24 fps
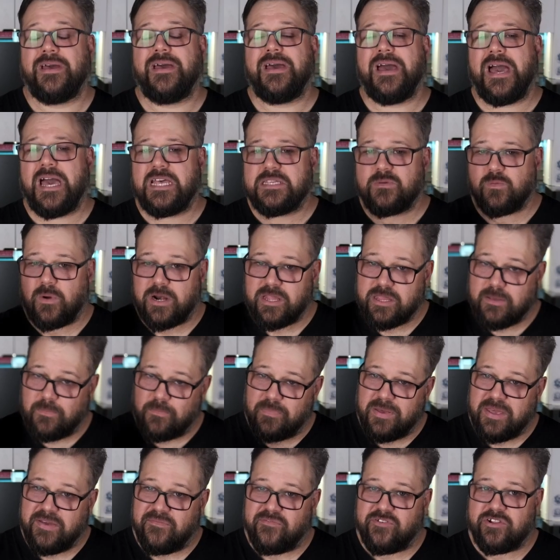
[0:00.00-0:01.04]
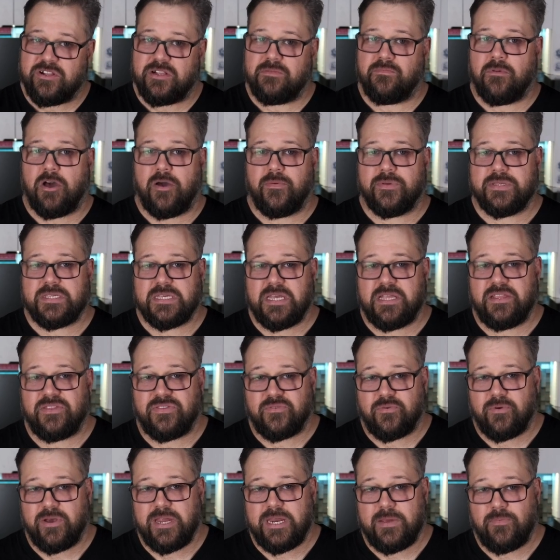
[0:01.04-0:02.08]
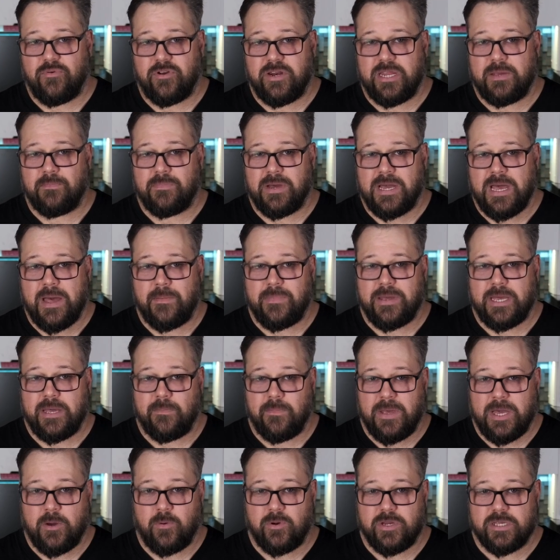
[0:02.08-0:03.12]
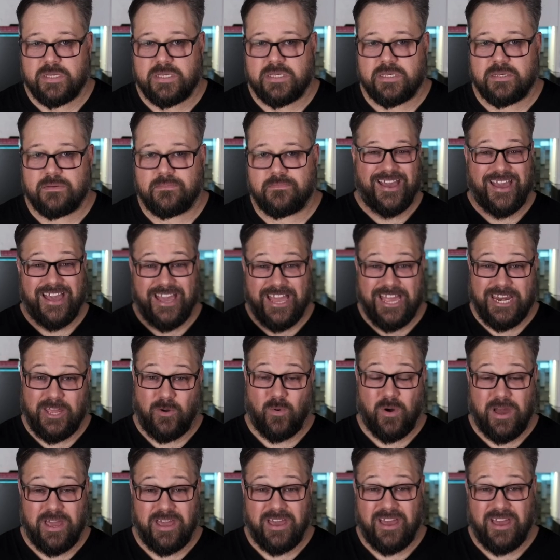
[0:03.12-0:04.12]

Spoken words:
as one of the pivotal moments in 3D printing becoming ubiquitous. Anyway,